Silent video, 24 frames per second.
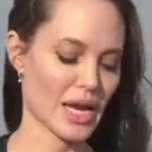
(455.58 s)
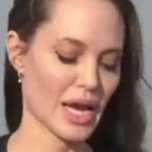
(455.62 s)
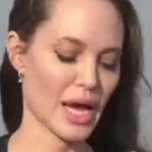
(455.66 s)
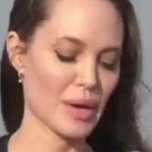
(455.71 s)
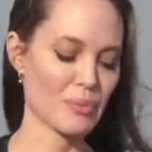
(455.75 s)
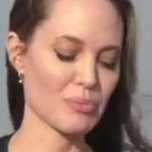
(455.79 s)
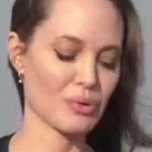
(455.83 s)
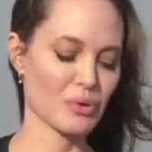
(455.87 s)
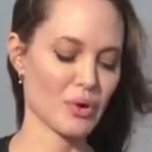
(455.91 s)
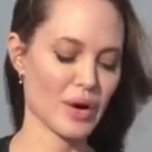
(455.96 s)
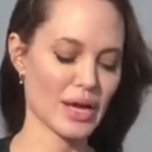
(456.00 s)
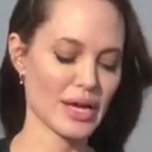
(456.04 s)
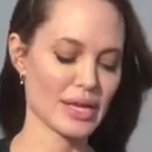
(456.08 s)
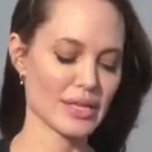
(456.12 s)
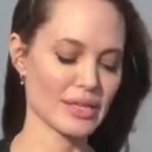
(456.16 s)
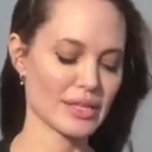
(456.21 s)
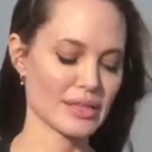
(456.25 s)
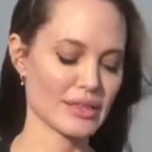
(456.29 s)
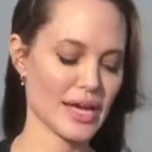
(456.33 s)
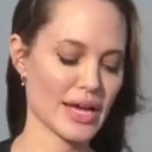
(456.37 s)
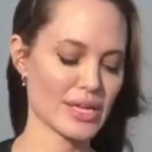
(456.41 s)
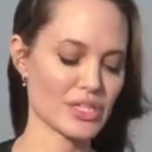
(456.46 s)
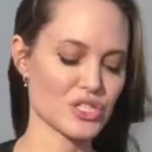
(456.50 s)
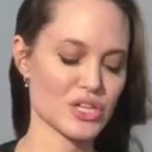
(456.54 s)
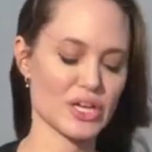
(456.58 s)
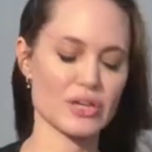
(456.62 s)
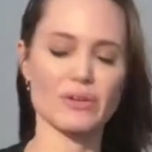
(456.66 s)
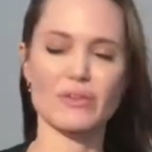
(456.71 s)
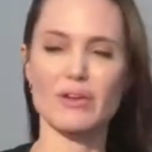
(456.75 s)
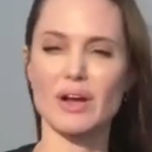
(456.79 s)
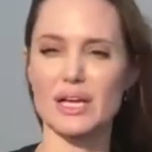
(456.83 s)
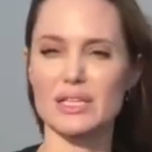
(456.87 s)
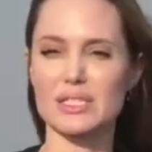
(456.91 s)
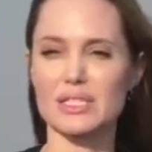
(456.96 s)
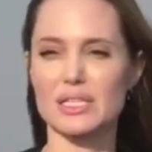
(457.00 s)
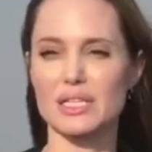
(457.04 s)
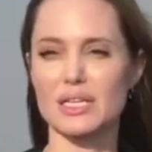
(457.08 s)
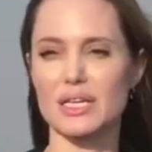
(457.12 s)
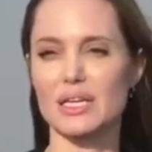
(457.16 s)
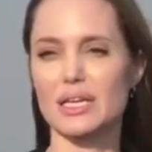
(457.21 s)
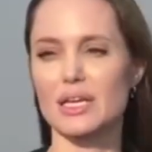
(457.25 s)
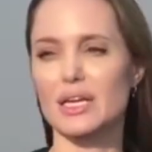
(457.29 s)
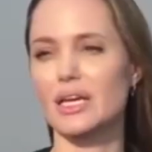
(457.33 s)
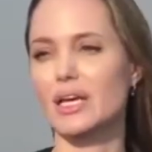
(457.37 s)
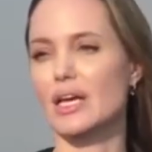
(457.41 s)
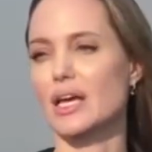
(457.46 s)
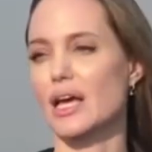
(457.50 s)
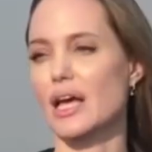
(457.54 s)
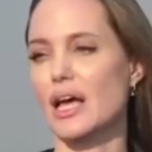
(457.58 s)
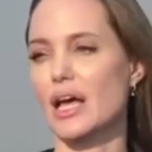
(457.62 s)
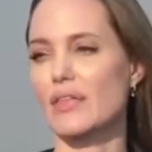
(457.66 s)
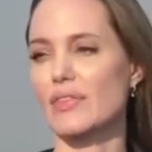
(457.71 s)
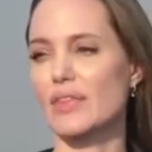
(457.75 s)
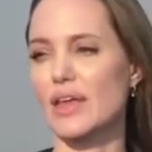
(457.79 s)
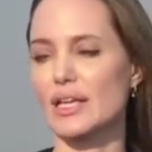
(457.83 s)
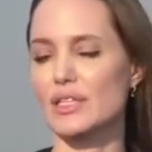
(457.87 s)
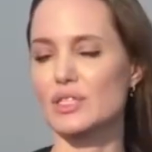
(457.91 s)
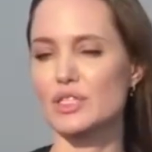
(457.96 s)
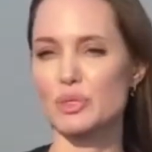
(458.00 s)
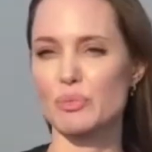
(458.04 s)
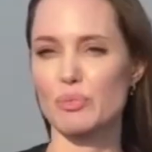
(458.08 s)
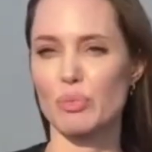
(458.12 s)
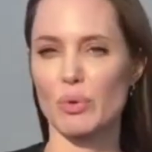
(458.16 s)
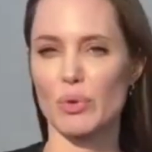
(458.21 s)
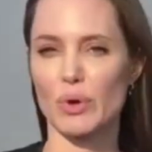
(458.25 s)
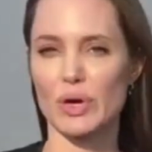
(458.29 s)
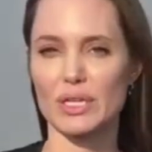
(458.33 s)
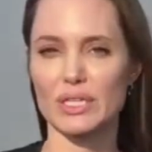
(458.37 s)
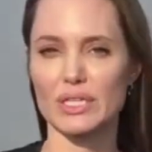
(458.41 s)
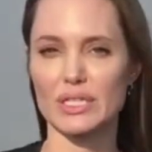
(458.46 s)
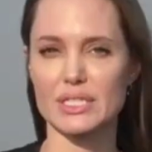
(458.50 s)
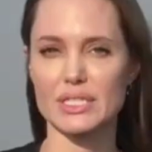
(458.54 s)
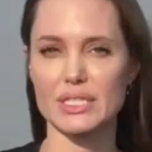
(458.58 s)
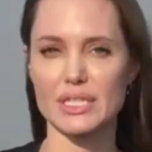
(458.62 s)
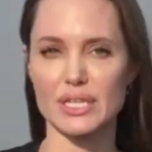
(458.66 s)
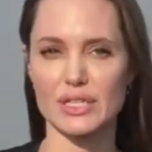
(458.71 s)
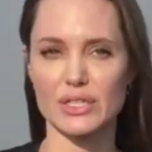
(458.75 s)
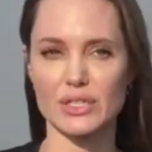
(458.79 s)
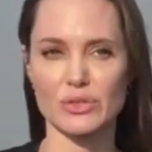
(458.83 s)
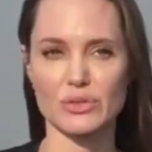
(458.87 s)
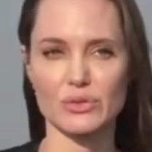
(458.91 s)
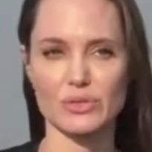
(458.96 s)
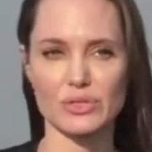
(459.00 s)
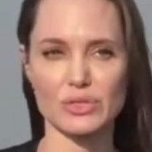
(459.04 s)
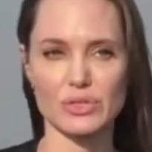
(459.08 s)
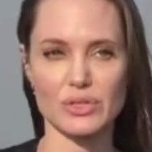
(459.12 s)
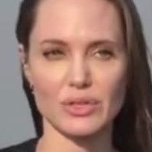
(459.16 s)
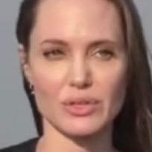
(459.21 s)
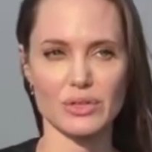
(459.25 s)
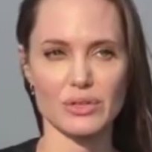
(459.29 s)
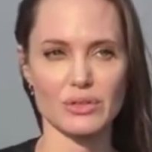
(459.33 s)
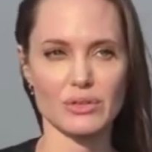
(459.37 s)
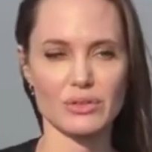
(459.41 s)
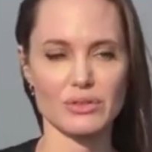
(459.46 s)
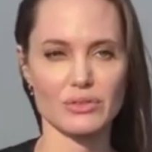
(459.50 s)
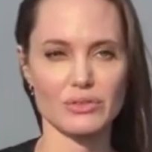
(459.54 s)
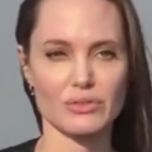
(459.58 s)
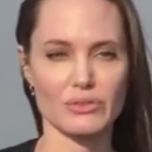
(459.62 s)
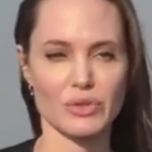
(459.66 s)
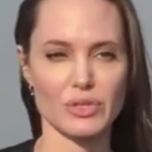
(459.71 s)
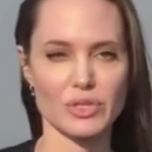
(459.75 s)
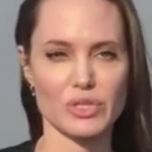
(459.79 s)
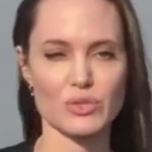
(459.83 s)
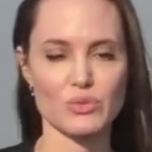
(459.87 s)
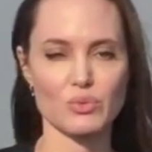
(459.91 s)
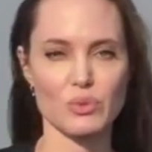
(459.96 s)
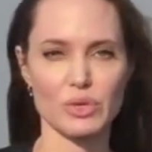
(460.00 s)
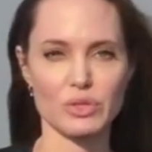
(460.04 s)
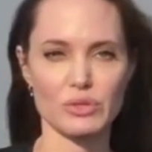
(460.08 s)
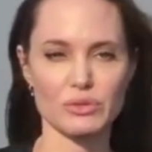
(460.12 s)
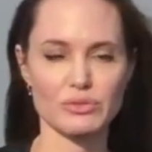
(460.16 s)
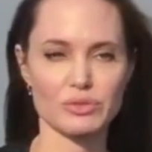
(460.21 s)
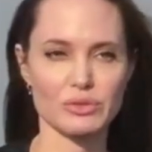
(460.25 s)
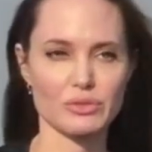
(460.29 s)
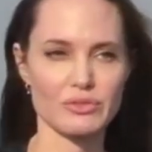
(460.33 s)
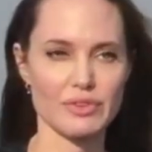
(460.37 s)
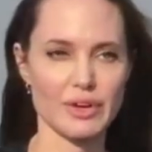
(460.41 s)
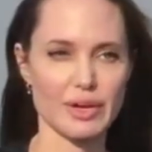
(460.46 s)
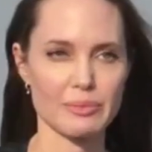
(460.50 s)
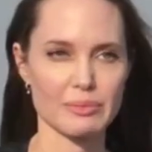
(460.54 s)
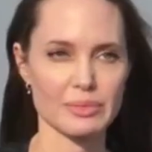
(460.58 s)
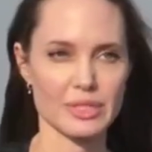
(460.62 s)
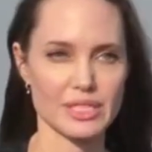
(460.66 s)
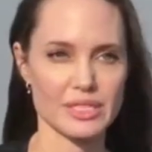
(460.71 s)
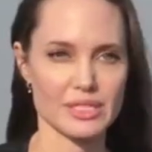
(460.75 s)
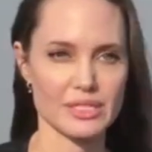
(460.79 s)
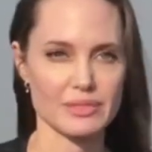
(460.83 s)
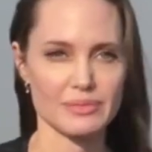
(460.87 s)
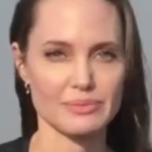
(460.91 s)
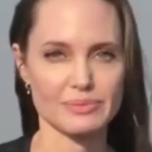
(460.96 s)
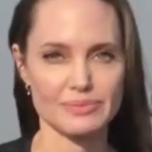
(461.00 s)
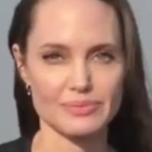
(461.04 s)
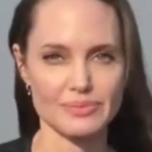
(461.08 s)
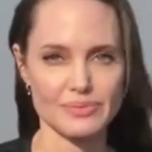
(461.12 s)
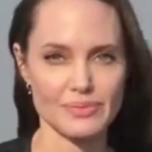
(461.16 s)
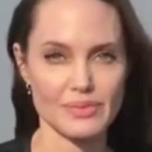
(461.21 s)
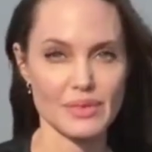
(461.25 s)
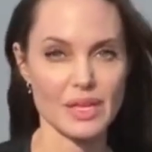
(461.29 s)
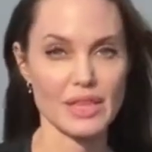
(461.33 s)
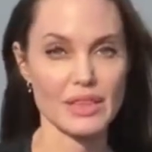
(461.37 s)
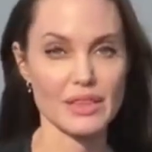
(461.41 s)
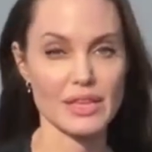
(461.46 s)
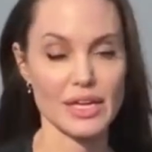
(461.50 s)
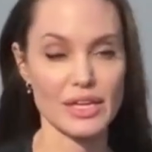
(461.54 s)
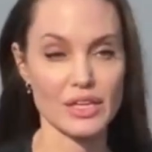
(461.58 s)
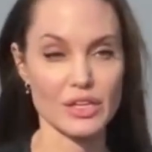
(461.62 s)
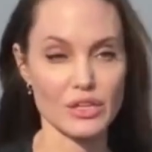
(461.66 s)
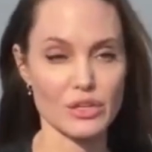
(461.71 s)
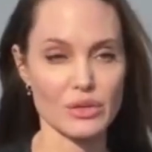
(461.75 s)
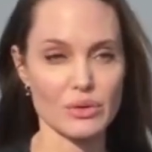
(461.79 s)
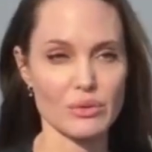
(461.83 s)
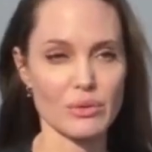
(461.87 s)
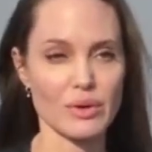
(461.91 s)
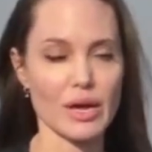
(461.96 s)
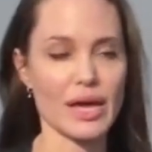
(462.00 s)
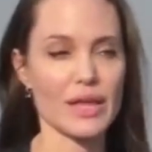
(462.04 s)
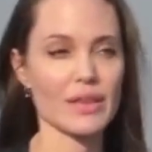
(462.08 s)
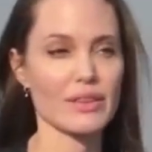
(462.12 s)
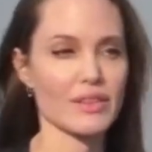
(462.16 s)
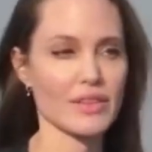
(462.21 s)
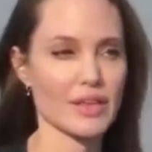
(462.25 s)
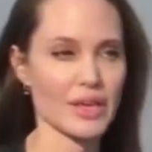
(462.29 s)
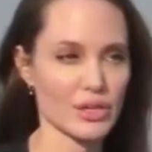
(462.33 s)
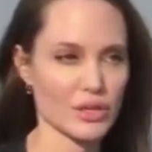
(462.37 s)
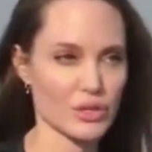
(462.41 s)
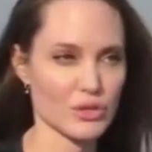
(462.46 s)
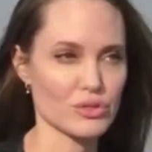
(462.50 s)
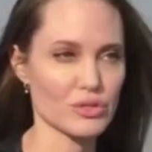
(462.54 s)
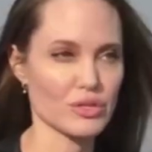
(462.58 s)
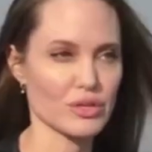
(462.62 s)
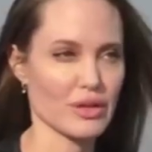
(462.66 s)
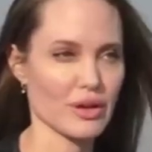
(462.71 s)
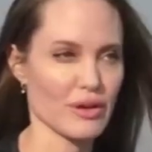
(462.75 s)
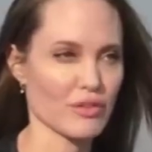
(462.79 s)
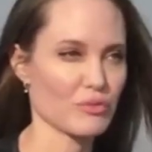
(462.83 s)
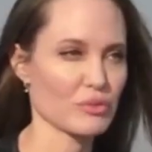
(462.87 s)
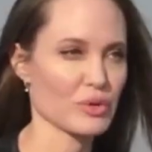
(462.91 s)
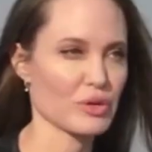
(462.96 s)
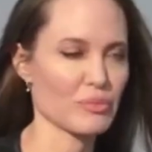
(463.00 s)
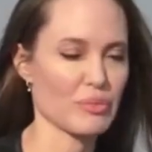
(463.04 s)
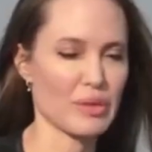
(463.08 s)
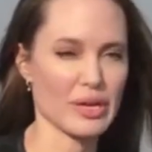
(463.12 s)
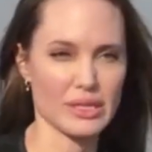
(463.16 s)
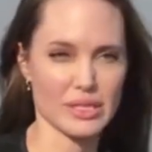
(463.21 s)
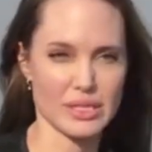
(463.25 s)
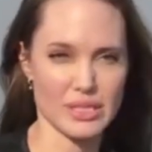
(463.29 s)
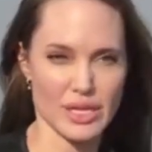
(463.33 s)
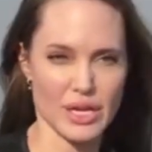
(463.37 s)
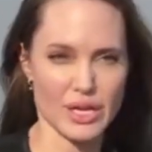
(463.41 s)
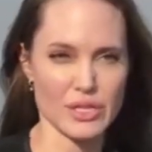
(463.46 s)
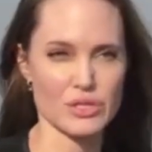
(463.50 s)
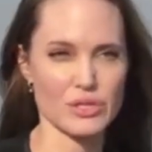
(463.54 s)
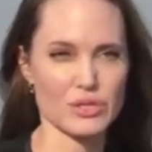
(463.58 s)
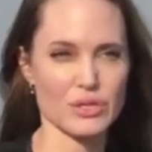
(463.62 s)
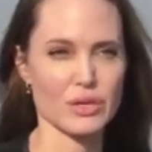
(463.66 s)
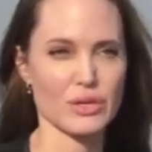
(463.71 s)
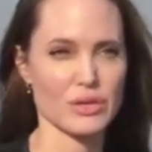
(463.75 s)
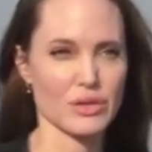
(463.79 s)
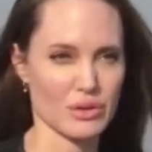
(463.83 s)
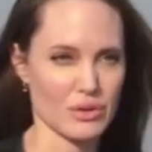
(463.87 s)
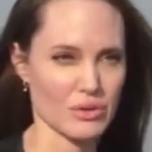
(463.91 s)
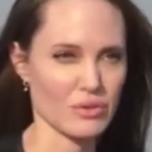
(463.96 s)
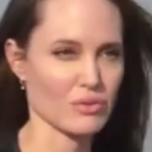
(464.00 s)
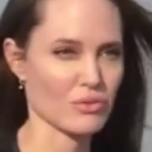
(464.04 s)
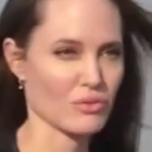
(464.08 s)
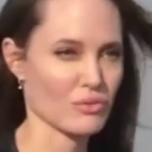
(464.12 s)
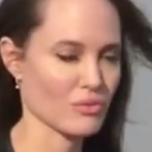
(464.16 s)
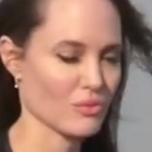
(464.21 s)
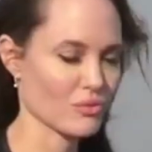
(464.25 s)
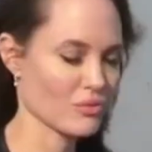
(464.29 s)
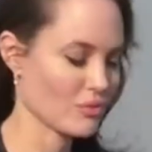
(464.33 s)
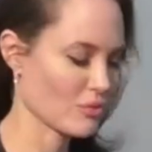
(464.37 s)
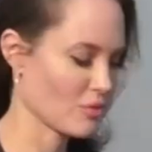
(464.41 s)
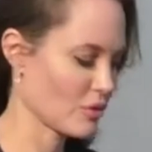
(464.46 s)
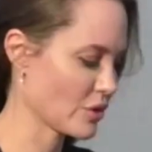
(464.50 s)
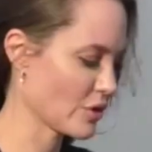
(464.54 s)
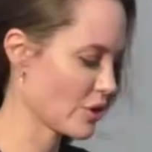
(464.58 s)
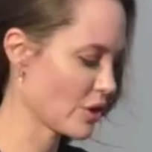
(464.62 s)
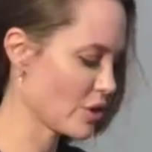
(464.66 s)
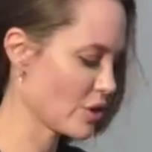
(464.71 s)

And I pray that that generosity and that support continues for these wonderful families. Thank you, and thank you to the government of Bangladesh